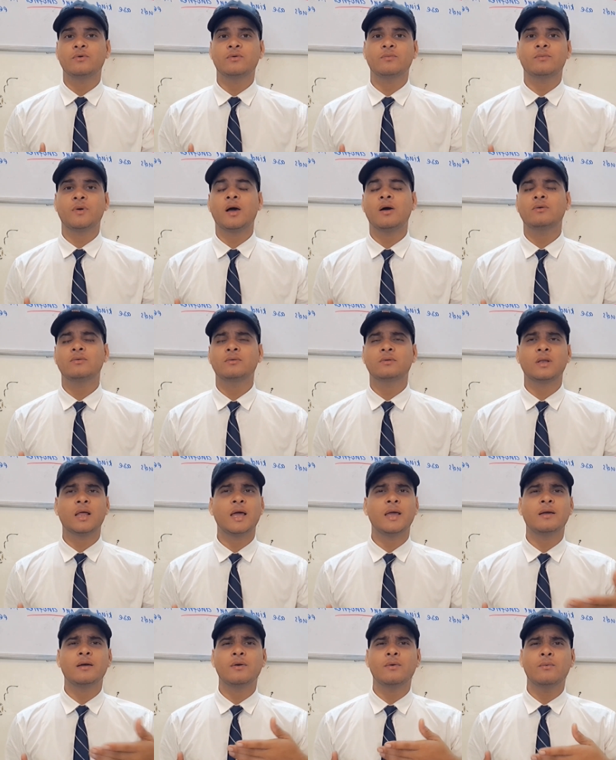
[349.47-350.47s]
your mouth
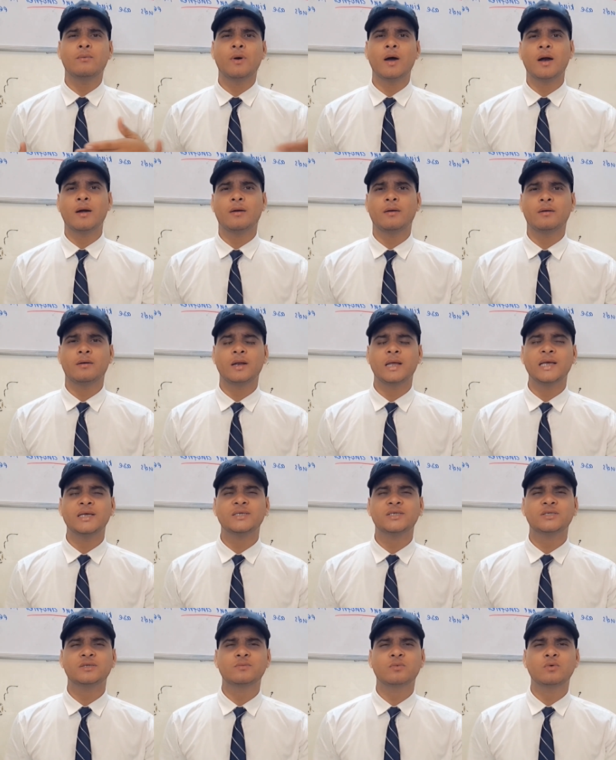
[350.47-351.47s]
like a water
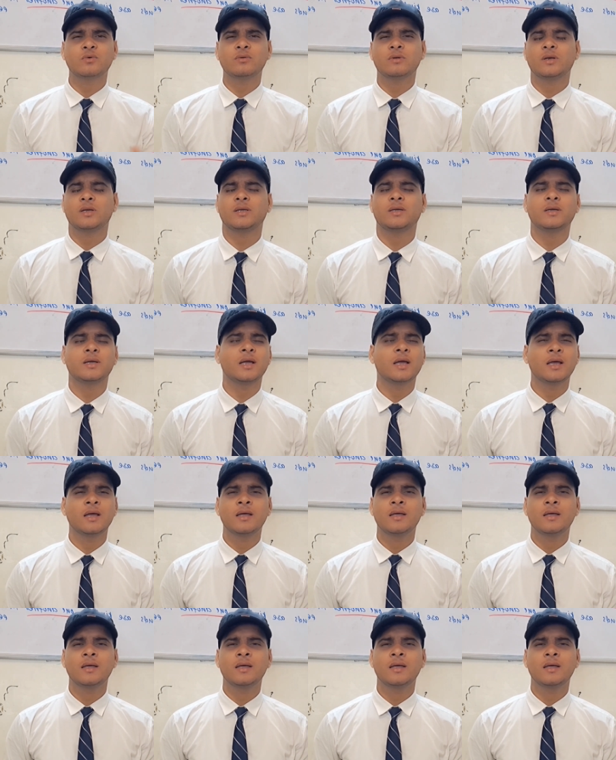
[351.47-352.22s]
smoothly.